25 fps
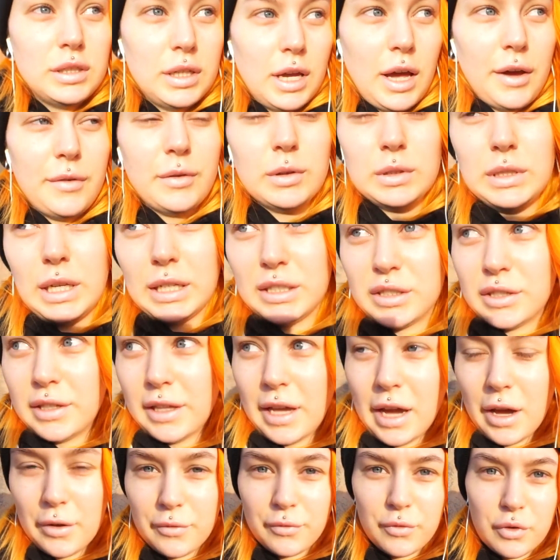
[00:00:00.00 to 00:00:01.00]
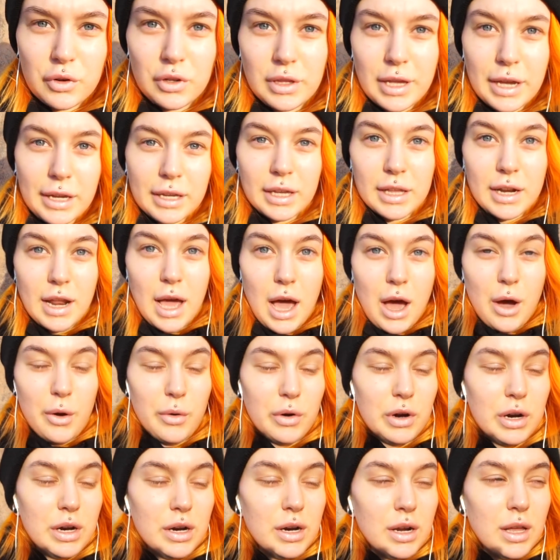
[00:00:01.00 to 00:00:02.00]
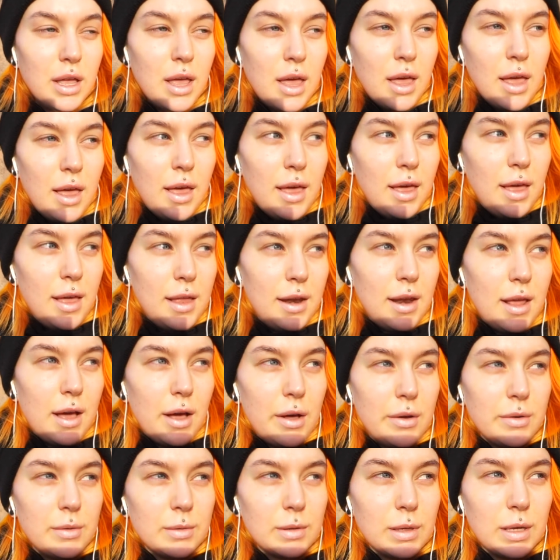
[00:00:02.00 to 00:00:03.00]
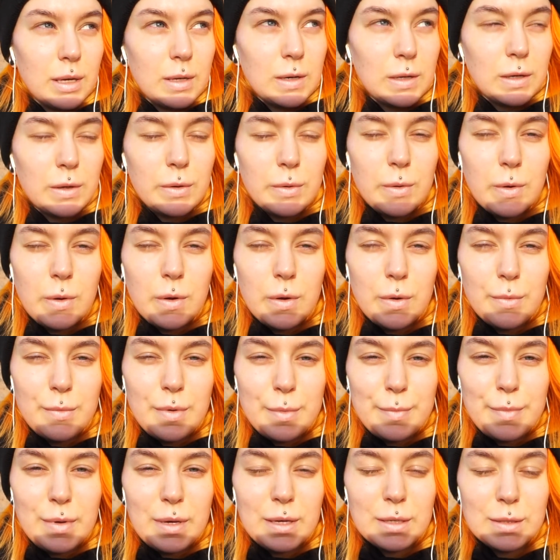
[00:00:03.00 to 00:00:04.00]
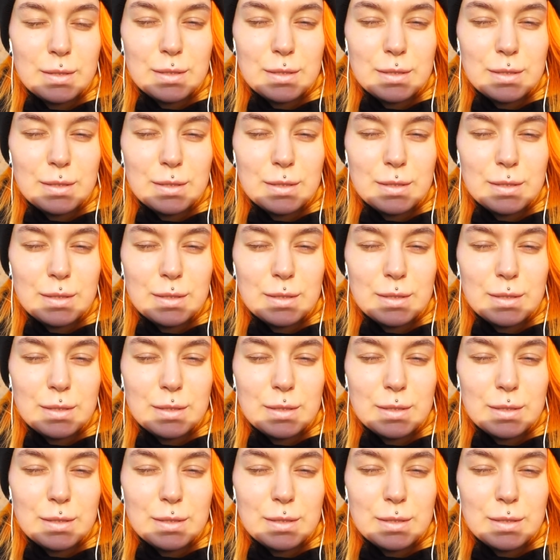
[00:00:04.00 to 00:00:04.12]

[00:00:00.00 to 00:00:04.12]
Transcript: I was actually out for like an hour, and now I'm gonna go home and make a